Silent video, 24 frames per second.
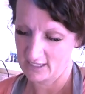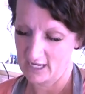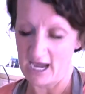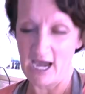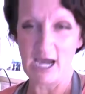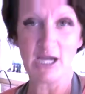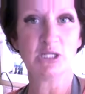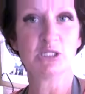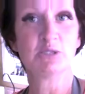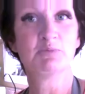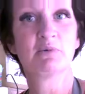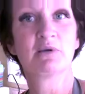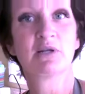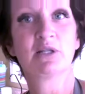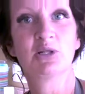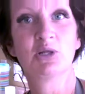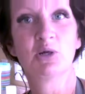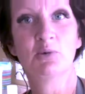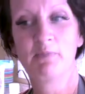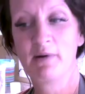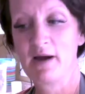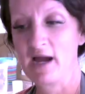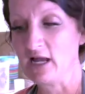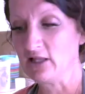I just put a
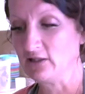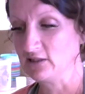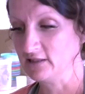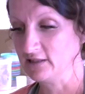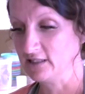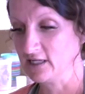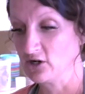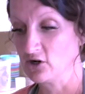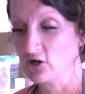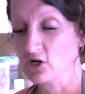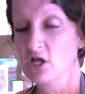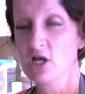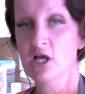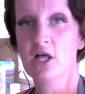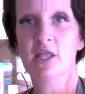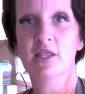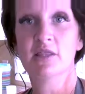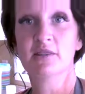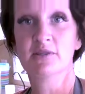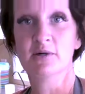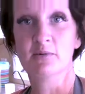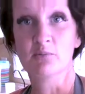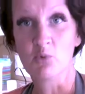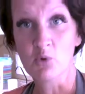little pile in there.
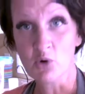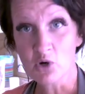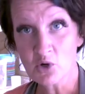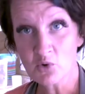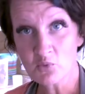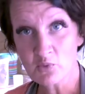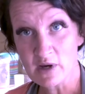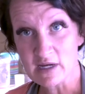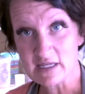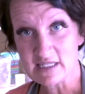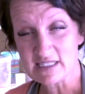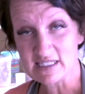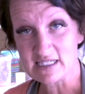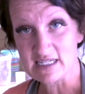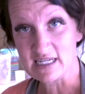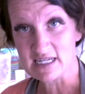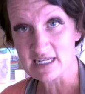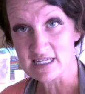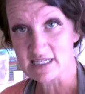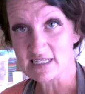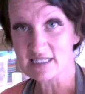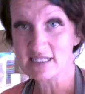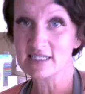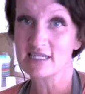The more rusty it
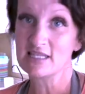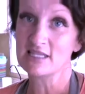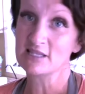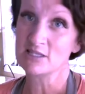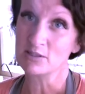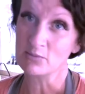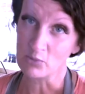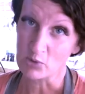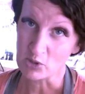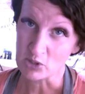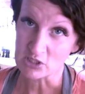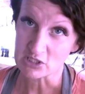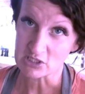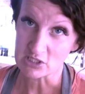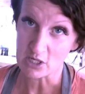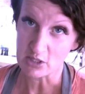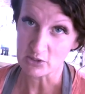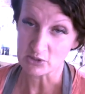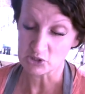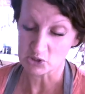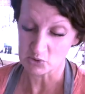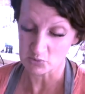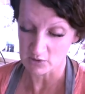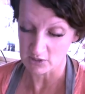is, the more
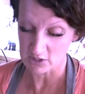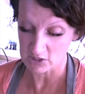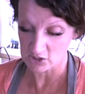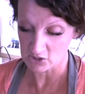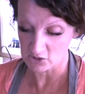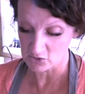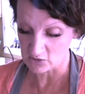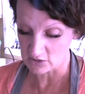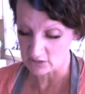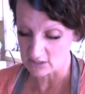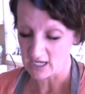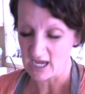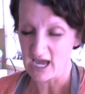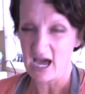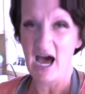salt you wanna use.